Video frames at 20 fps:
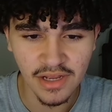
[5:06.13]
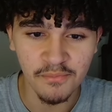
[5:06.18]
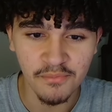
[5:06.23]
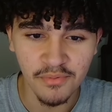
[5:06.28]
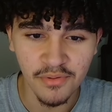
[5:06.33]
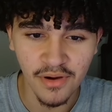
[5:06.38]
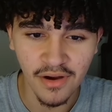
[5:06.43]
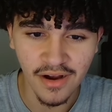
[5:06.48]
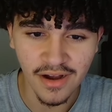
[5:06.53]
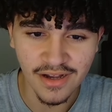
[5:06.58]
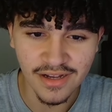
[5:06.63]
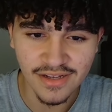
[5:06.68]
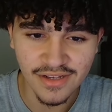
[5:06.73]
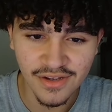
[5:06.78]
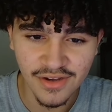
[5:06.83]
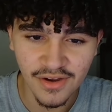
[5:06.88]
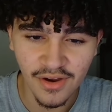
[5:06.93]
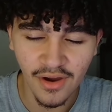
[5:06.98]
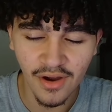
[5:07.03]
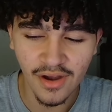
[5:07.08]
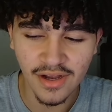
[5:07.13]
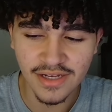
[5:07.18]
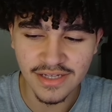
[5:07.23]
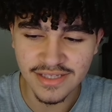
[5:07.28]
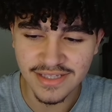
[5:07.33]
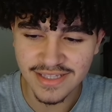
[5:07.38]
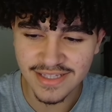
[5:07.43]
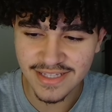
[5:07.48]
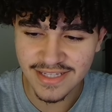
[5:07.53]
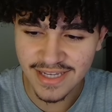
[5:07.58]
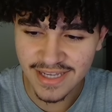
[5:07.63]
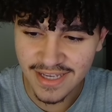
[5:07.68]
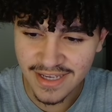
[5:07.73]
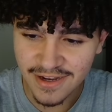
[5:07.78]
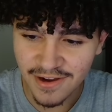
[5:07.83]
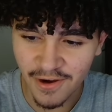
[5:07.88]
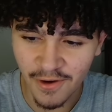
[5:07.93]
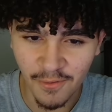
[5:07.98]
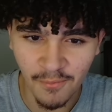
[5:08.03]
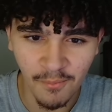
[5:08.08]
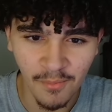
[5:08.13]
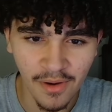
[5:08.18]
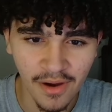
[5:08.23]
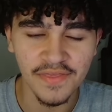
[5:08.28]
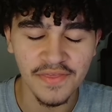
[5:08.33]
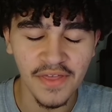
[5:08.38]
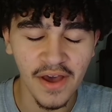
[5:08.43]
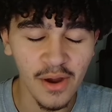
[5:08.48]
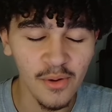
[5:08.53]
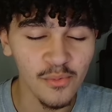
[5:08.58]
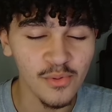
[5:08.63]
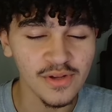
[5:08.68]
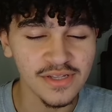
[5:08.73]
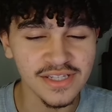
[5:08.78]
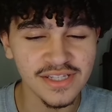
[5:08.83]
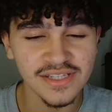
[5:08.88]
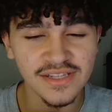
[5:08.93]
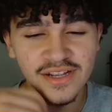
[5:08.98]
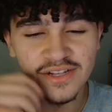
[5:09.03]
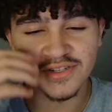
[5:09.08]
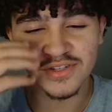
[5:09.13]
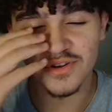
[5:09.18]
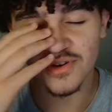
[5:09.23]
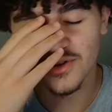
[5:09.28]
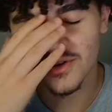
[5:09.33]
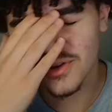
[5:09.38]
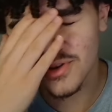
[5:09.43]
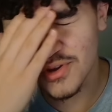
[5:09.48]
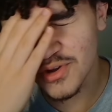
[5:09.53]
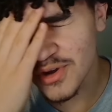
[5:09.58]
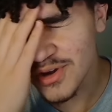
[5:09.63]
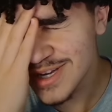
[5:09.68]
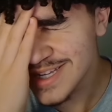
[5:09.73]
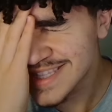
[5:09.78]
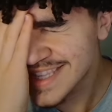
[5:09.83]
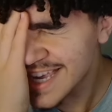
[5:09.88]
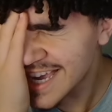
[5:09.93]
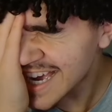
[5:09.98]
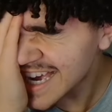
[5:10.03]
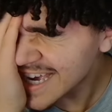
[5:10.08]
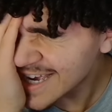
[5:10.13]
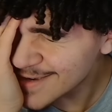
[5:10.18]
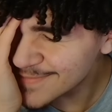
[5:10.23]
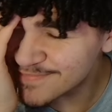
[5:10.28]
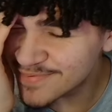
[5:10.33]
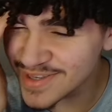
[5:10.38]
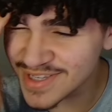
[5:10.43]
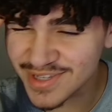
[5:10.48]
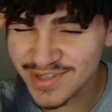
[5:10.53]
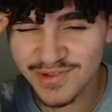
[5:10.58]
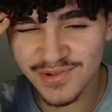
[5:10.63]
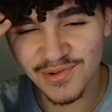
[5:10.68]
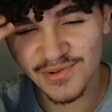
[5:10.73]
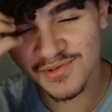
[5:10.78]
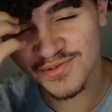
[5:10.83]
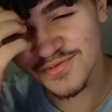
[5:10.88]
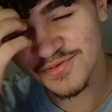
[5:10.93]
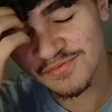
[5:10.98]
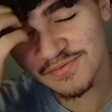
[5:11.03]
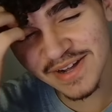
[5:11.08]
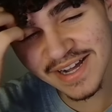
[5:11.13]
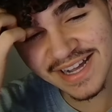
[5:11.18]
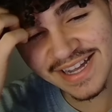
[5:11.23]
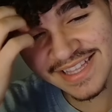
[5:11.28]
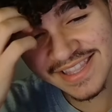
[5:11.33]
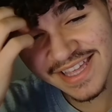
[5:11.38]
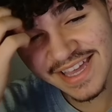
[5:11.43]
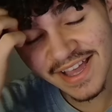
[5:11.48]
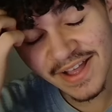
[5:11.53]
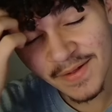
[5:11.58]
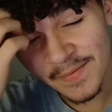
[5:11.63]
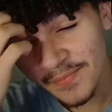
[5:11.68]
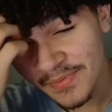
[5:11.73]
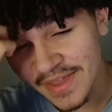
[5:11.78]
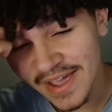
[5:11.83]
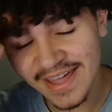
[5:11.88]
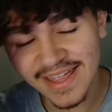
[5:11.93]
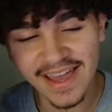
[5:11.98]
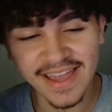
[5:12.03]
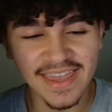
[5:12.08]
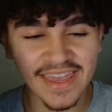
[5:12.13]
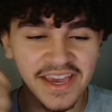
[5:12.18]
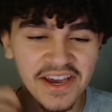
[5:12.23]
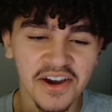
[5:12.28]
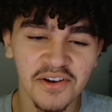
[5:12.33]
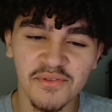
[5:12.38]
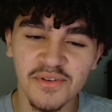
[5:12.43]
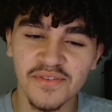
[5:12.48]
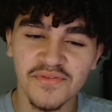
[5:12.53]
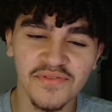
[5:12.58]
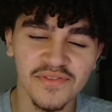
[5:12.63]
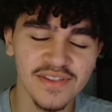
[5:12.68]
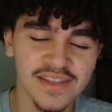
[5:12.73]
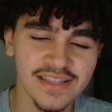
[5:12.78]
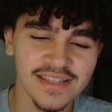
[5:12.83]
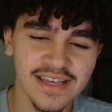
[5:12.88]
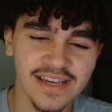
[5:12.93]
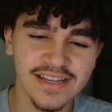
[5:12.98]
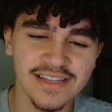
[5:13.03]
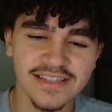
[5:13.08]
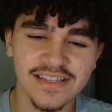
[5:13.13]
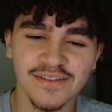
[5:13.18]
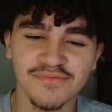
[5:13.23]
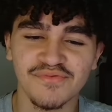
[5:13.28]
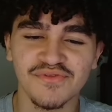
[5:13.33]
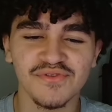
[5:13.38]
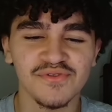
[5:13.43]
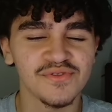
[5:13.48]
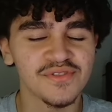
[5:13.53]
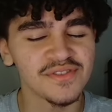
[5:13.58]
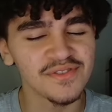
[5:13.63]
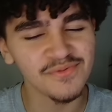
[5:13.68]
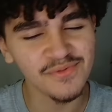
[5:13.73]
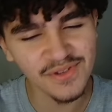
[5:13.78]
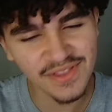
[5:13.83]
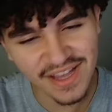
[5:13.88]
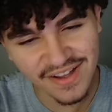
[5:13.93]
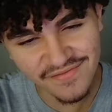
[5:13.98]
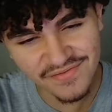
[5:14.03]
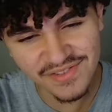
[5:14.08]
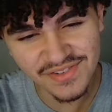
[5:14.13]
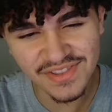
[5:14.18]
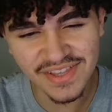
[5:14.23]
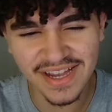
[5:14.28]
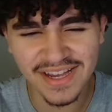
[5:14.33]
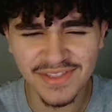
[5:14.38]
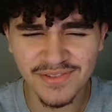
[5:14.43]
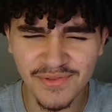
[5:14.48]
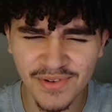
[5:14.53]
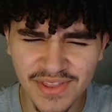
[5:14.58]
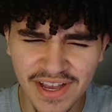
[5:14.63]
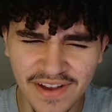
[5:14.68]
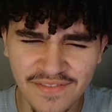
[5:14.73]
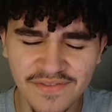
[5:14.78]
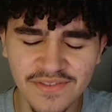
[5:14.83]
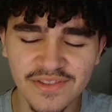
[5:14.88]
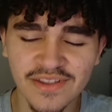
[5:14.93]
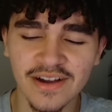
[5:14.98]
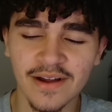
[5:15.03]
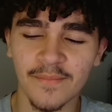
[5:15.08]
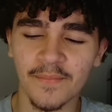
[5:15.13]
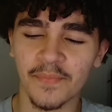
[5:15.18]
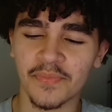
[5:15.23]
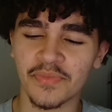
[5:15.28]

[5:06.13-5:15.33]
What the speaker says: But god damn, that was such a good episode, man. And I can't wait for the next episode and the one after that, the one after that.